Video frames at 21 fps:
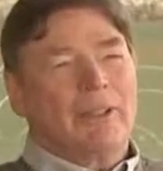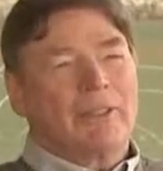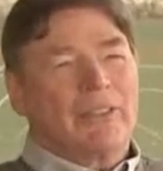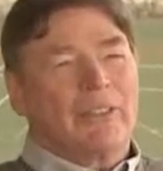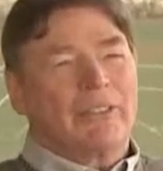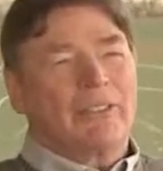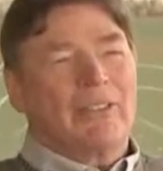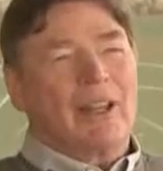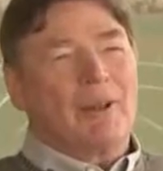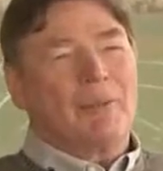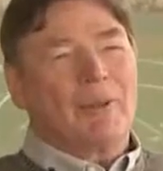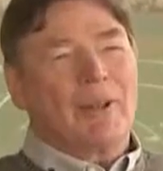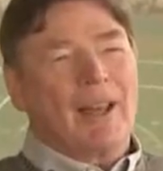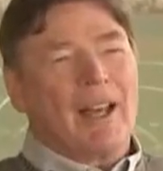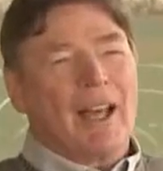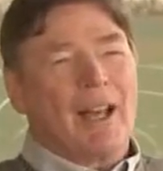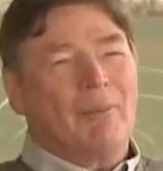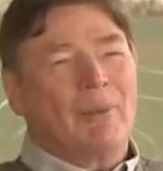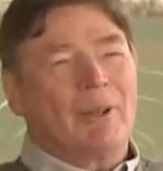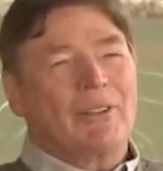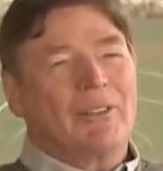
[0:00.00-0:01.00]
at the same
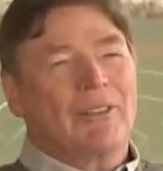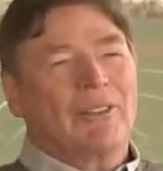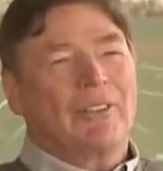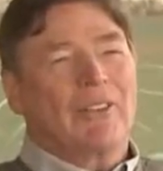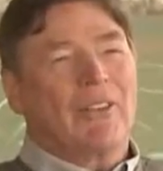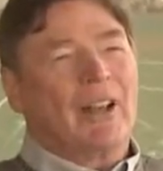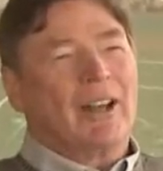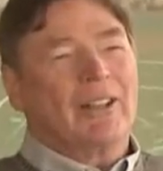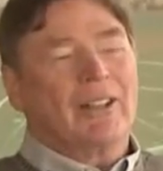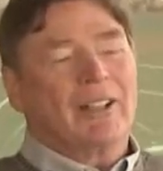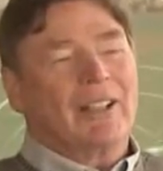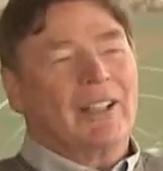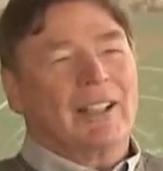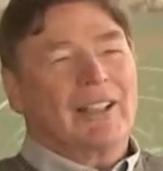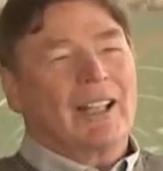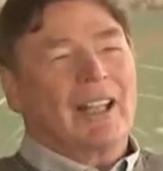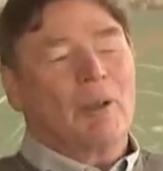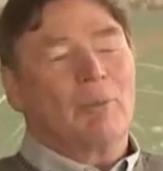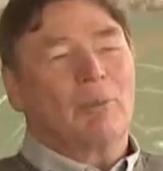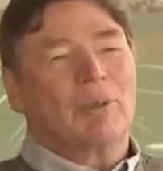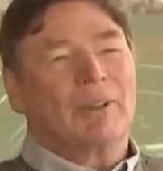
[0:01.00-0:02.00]
time, I just thought, I
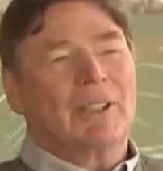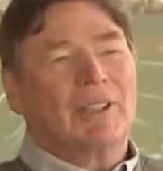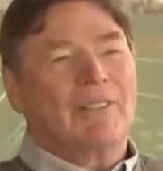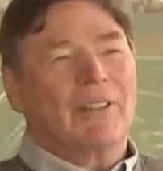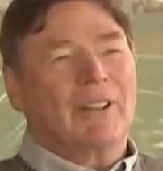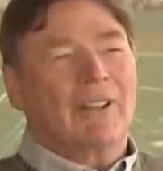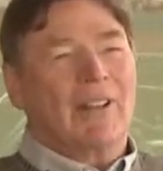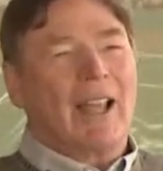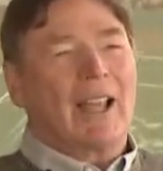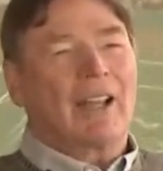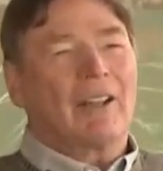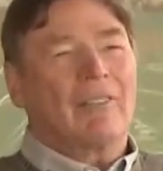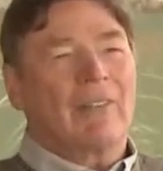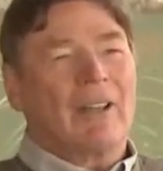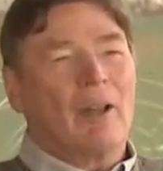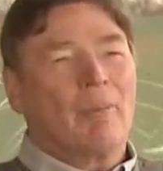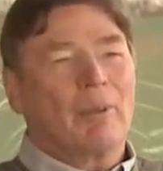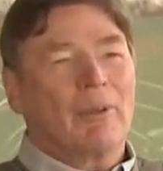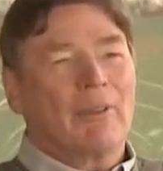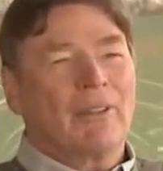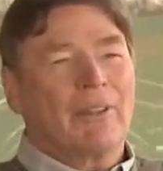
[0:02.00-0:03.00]
can't believe the lack of
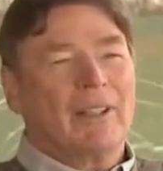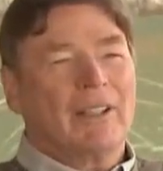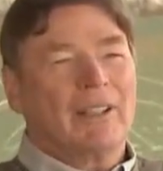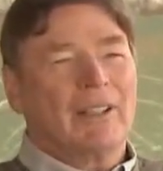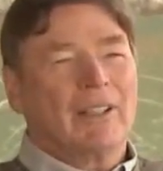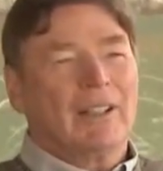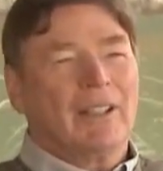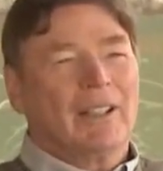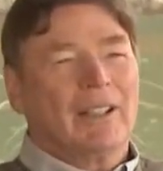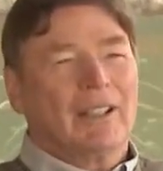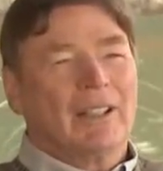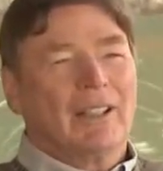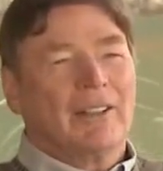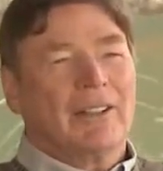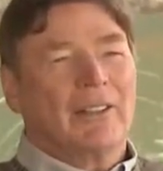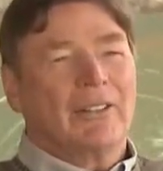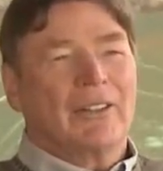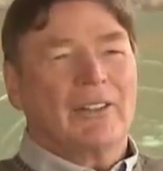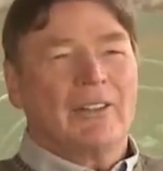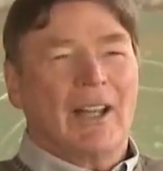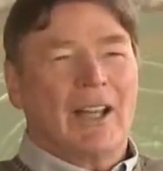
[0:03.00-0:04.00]
empathy
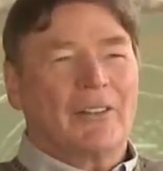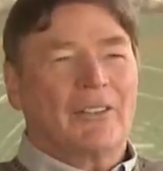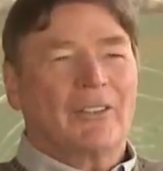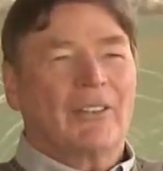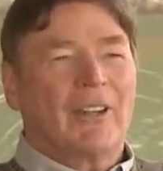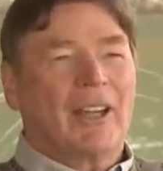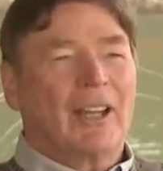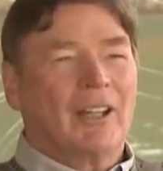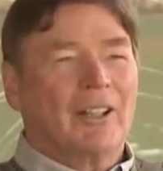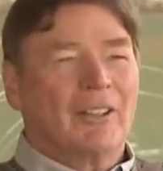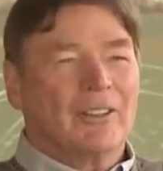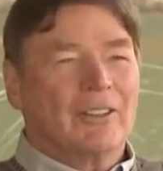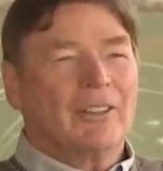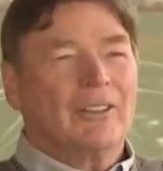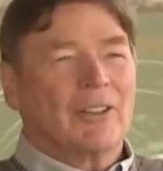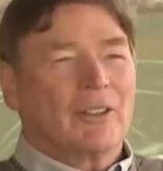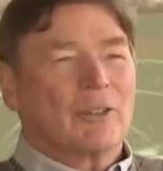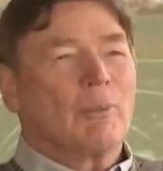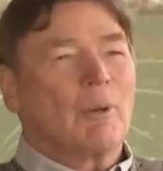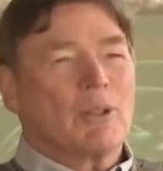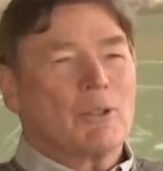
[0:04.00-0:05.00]
that they're not saying,
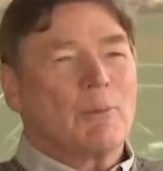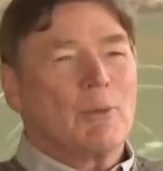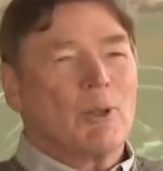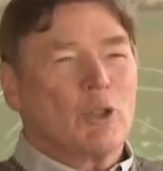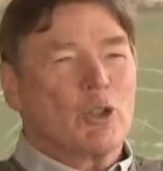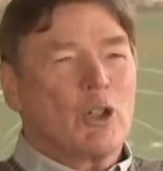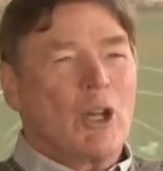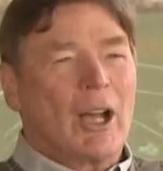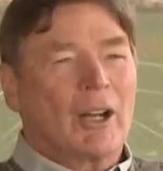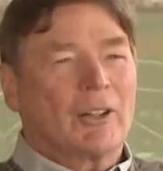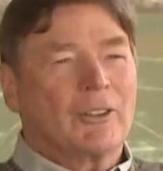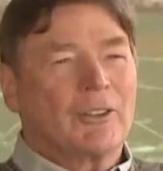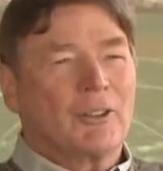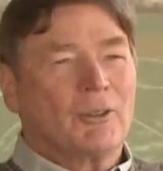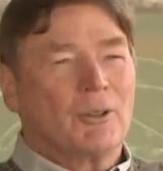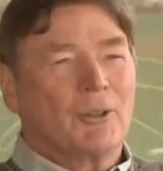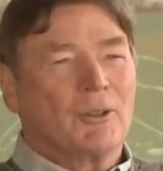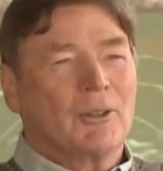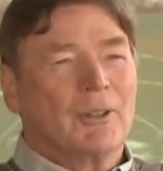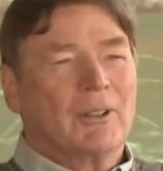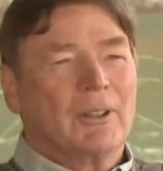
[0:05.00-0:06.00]
this must be a shock to
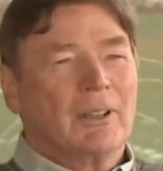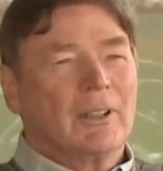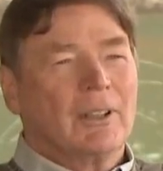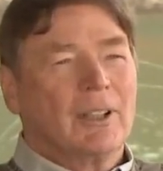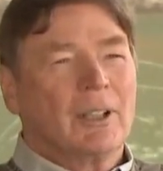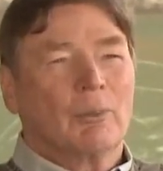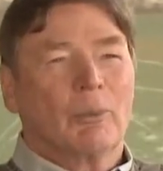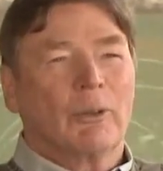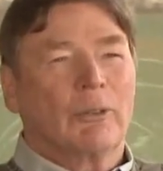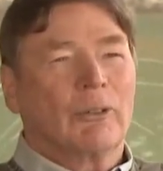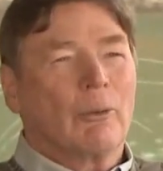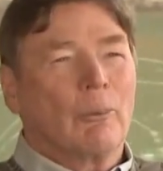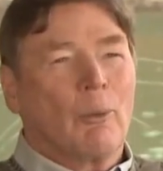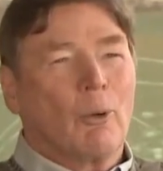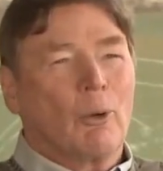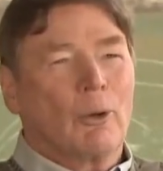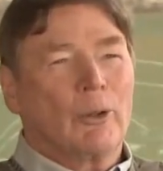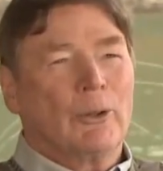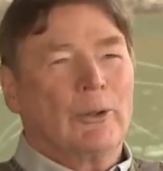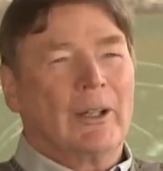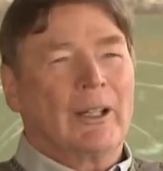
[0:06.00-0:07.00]
you, and we'll
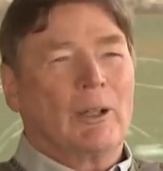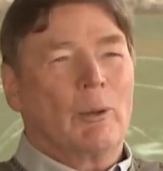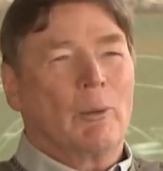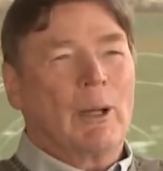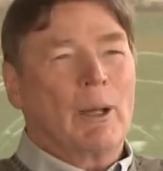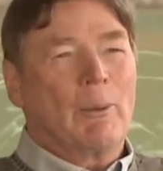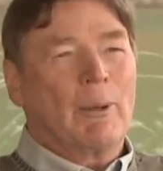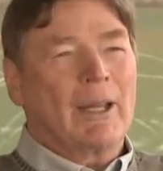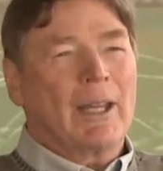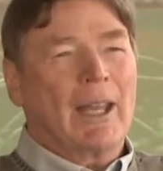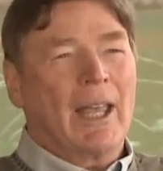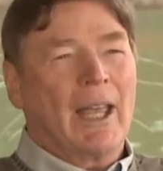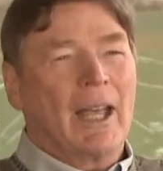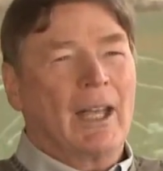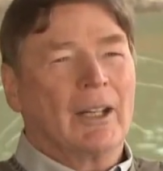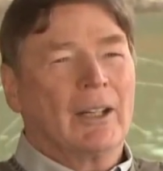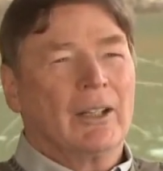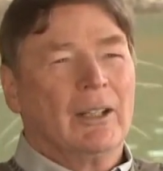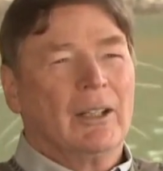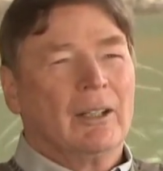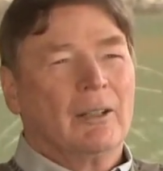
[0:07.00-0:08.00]
support you in any way we
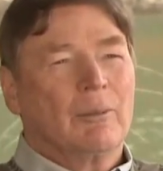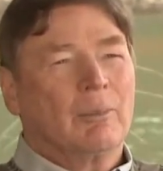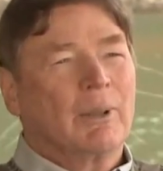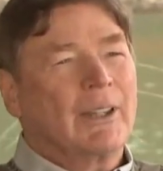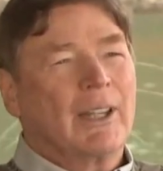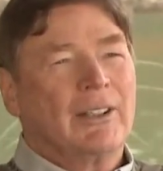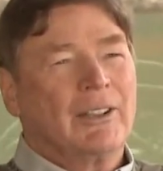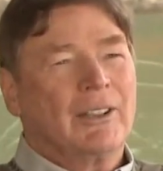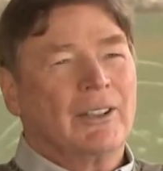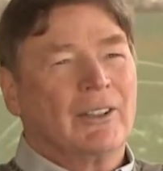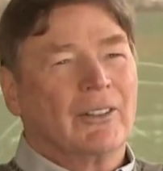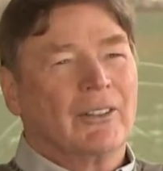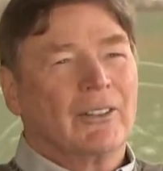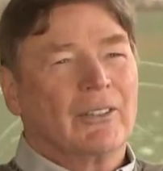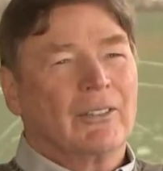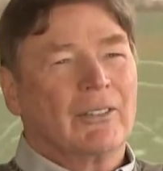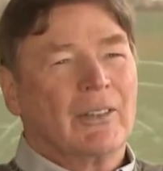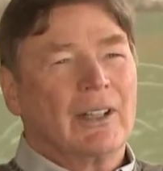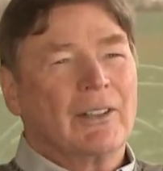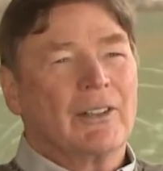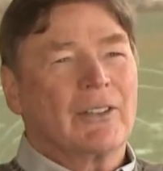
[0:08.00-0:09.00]
can. But they didn't.
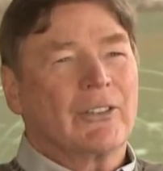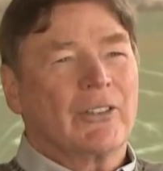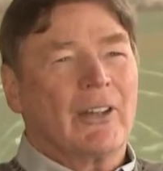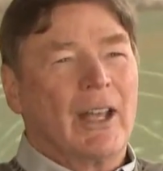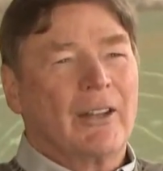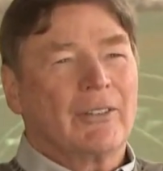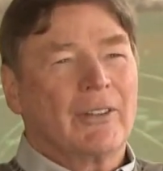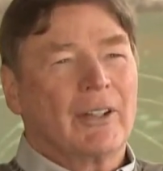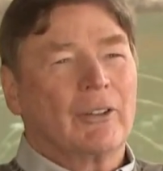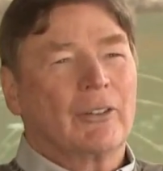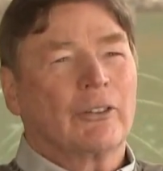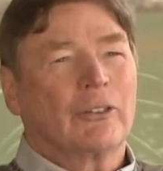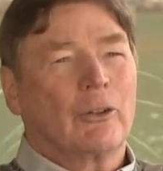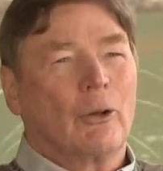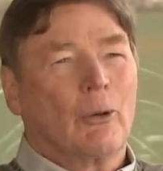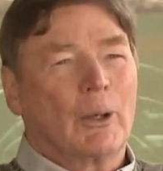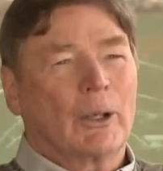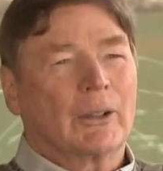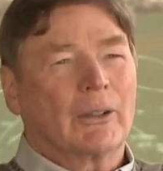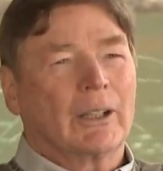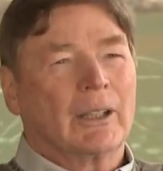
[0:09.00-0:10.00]
They just sat there
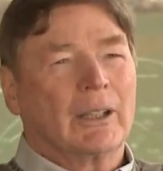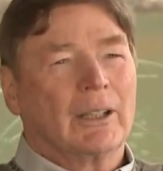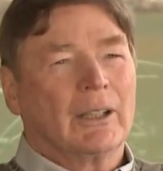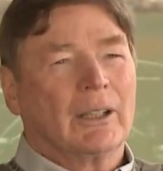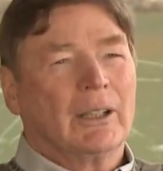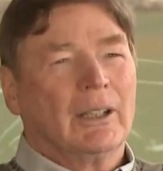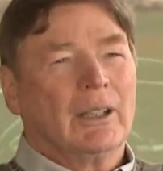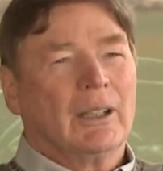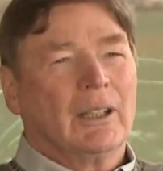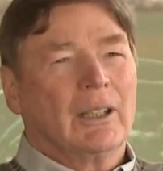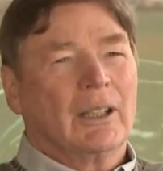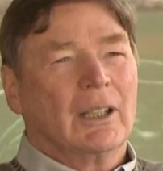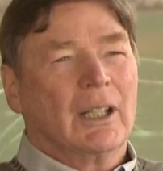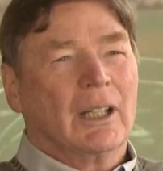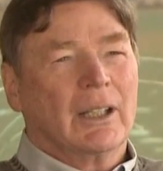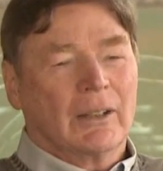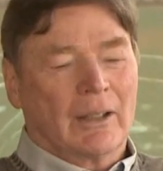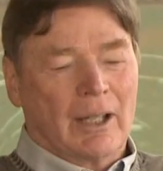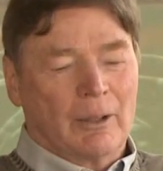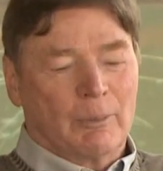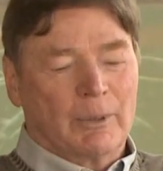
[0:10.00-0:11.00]
stoically
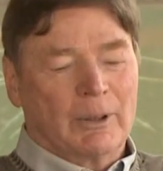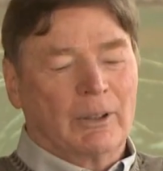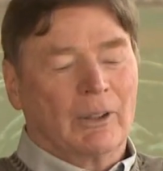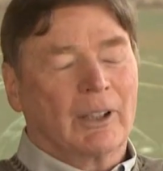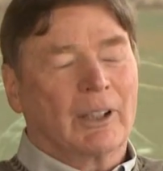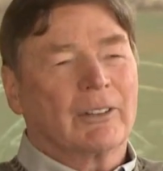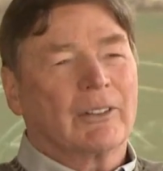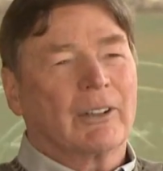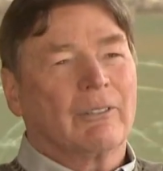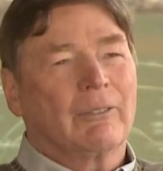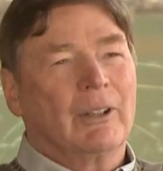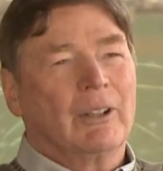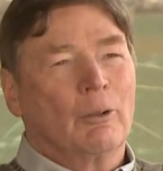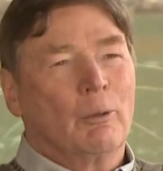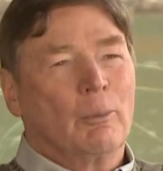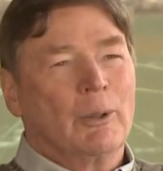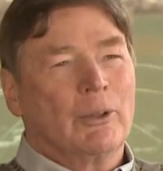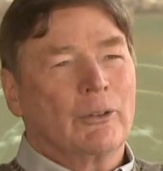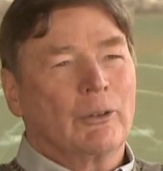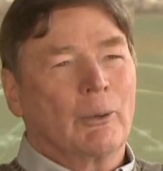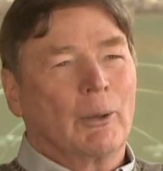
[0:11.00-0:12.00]
and let me look at the
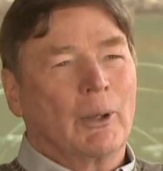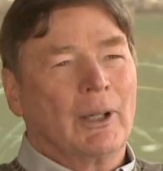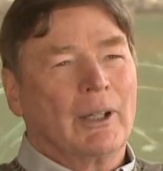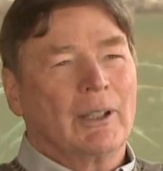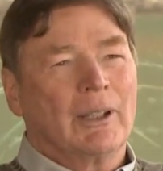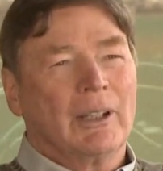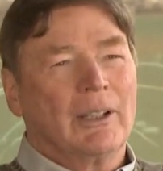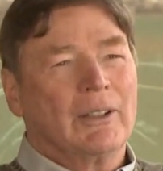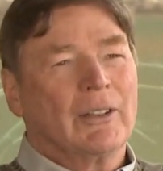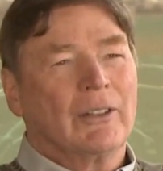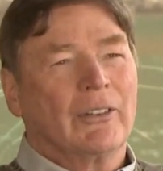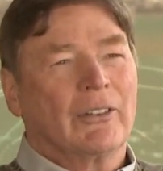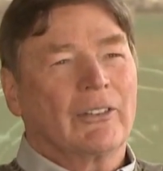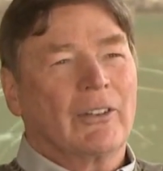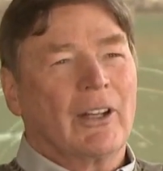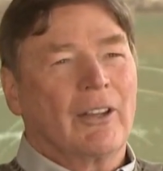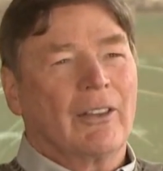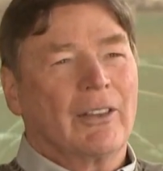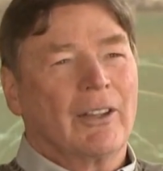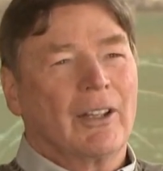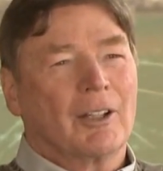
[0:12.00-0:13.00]
obituary and didn't say
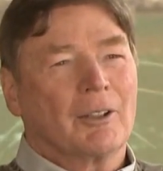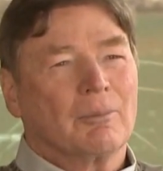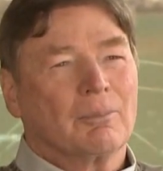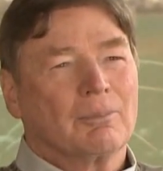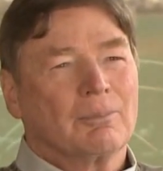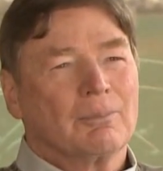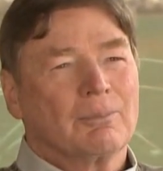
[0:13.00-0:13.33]
a thing.